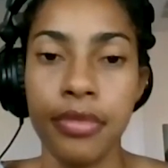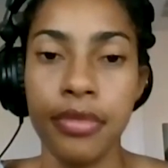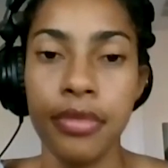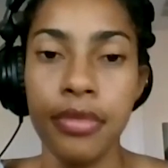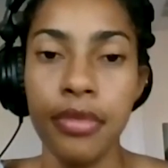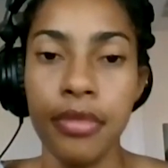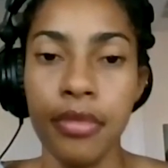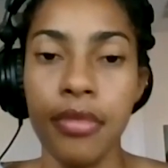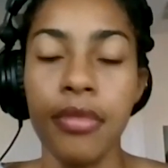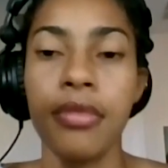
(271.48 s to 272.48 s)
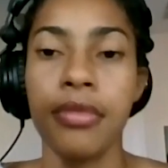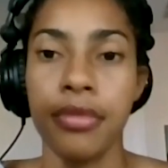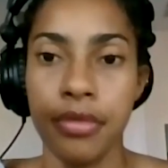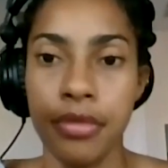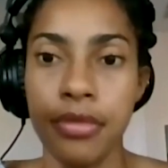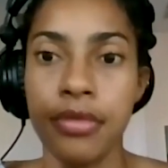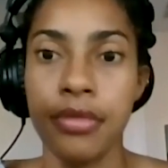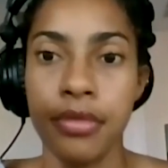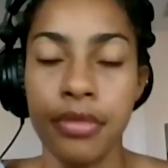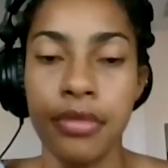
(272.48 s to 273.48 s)

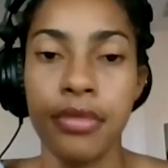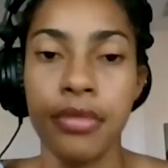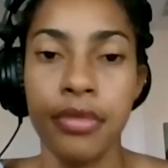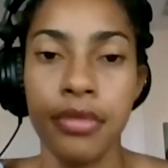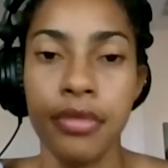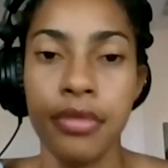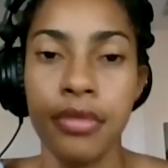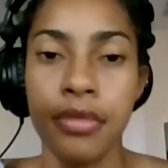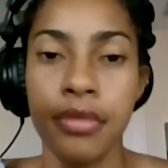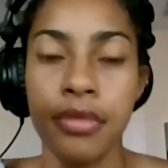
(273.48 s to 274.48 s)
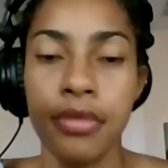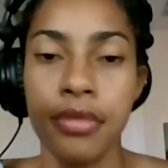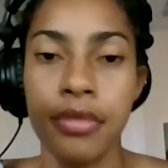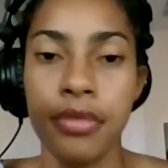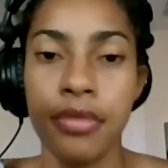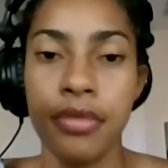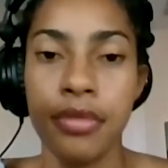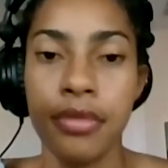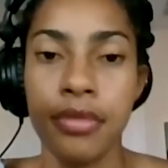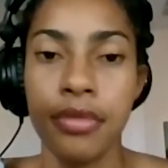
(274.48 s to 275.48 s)

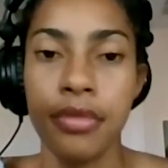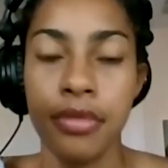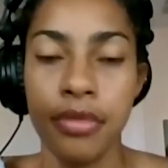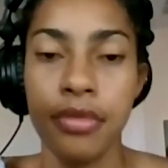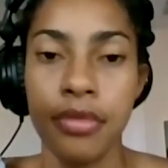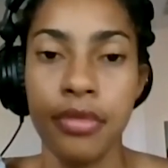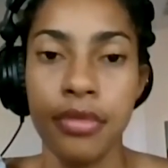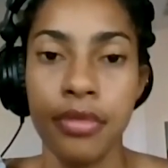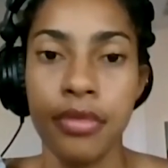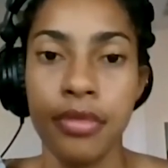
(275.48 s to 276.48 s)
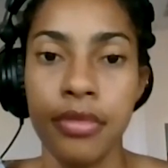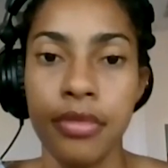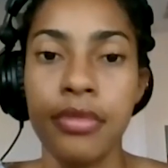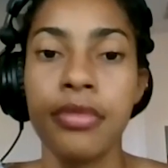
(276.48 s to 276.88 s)
(not speaking)